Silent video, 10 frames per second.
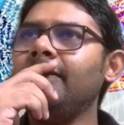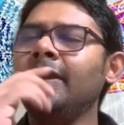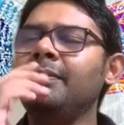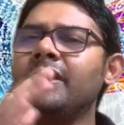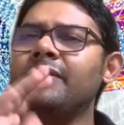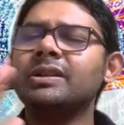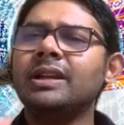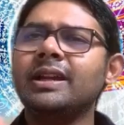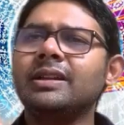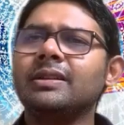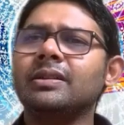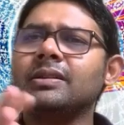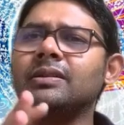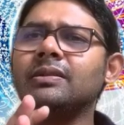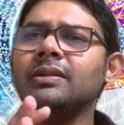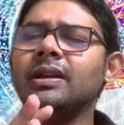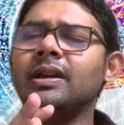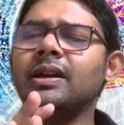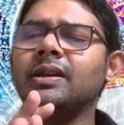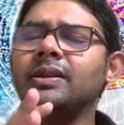But it was like
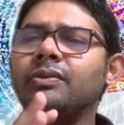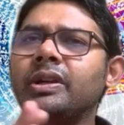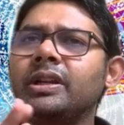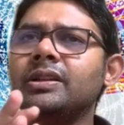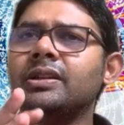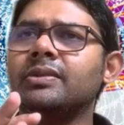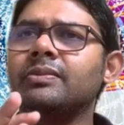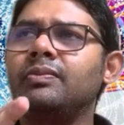greenish,